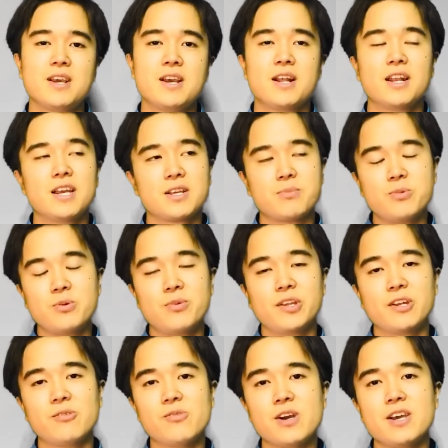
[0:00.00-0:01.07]
like moving
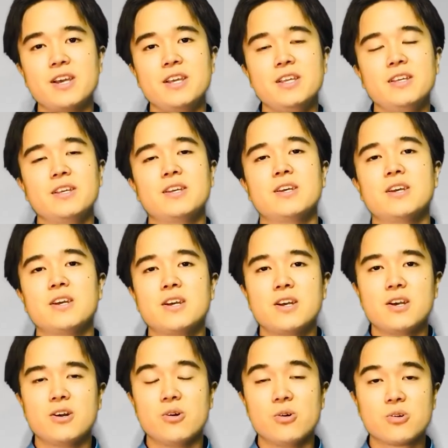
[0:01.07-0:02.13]
away
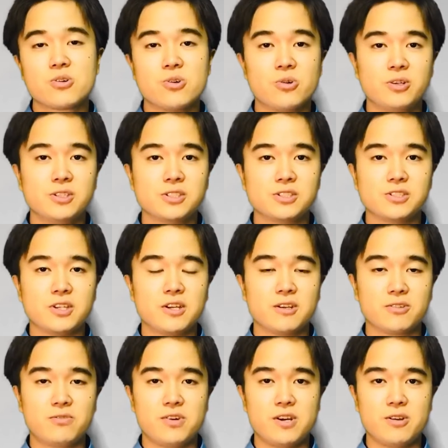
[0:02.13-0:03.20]
or going to a
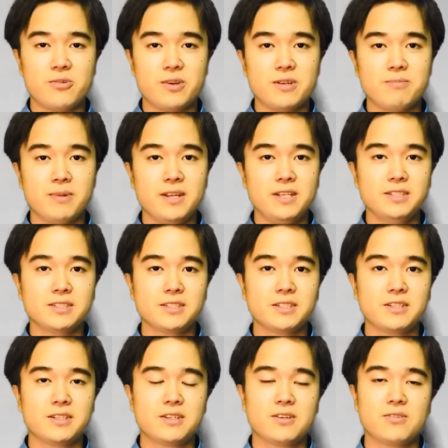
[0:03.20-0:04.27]
faraway place
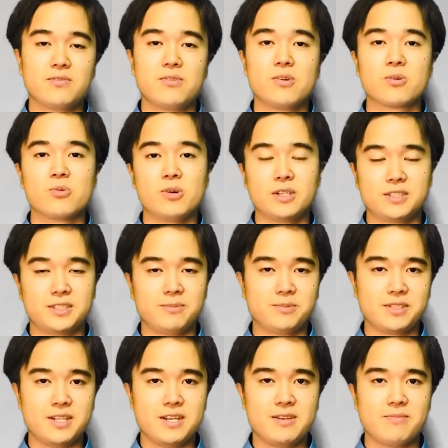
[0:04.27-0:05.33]
for quite some
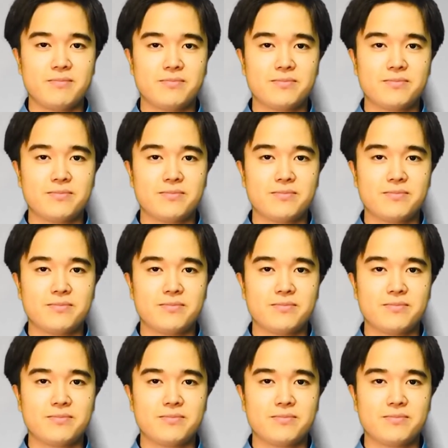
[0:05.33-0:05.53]
time.